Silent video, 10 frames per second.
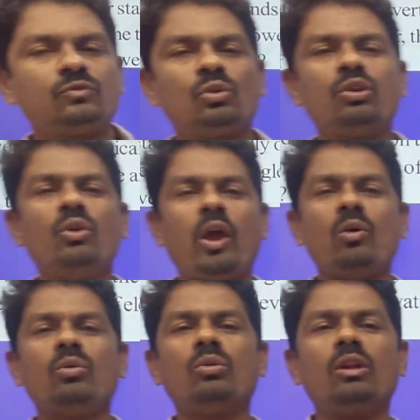So you
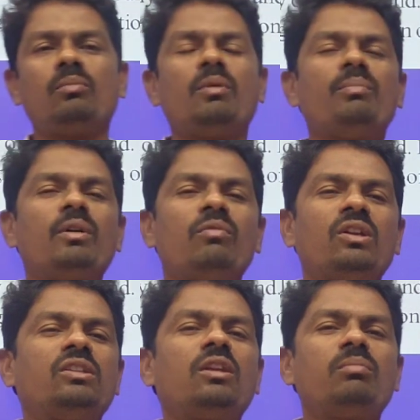have to remember
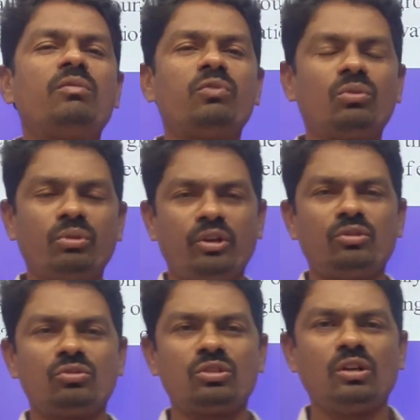one thing before
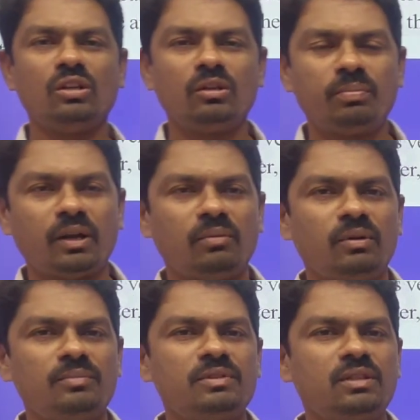going to solve the
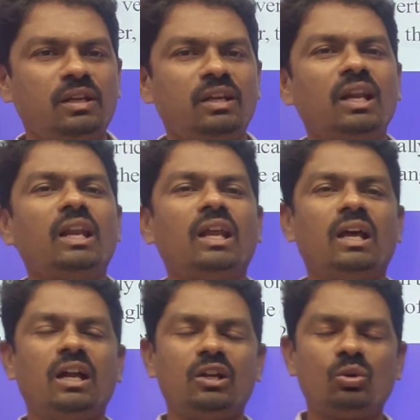problems in
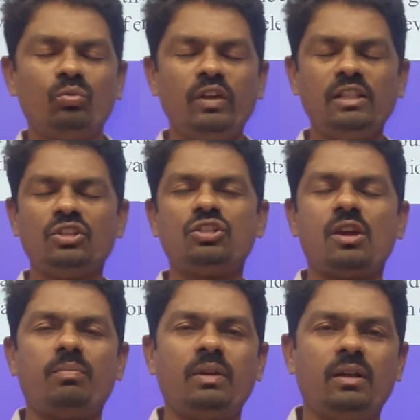12th
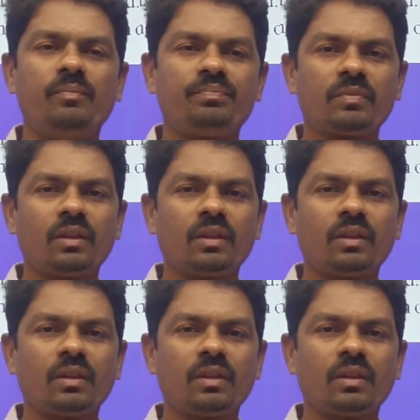chapter.